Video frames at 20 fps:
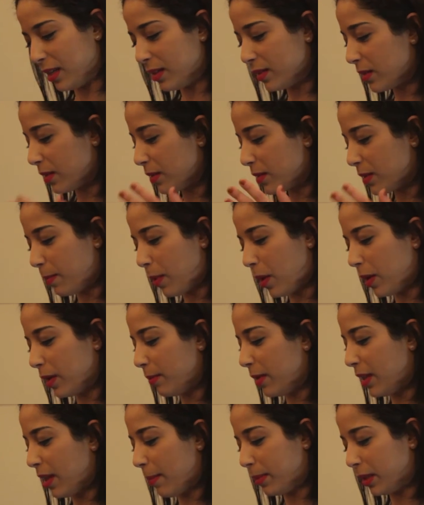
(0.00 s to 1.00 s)
because there's a part
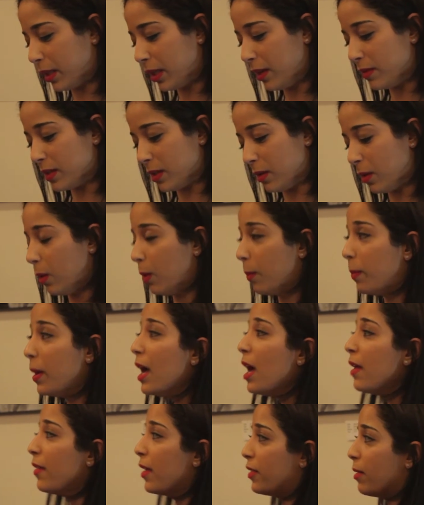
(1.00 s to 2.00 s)
of me that believes in hope
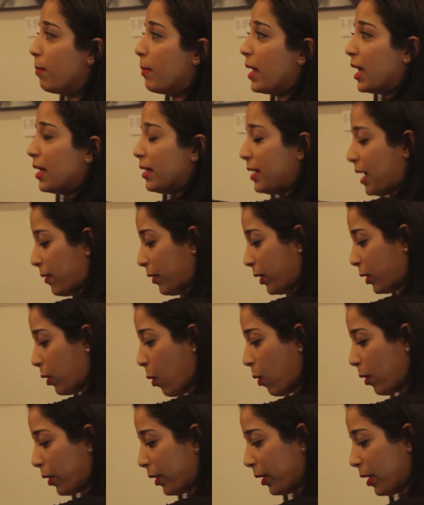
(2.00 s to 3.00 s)
that the man down the
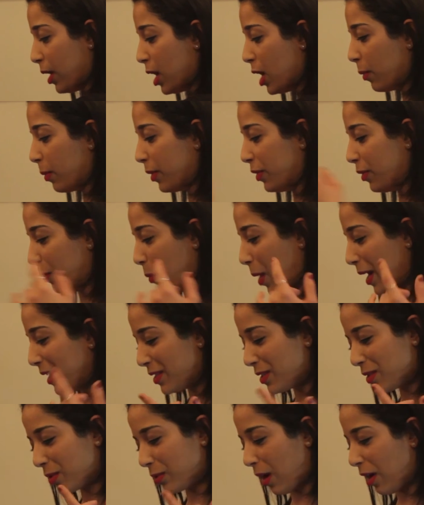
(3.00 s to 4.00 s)
corner with the
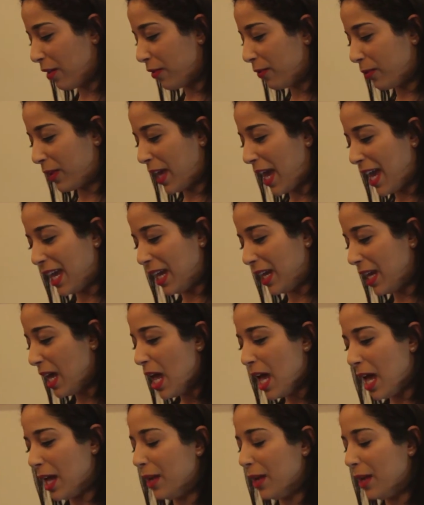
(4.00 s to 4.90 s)
white scruff, cane,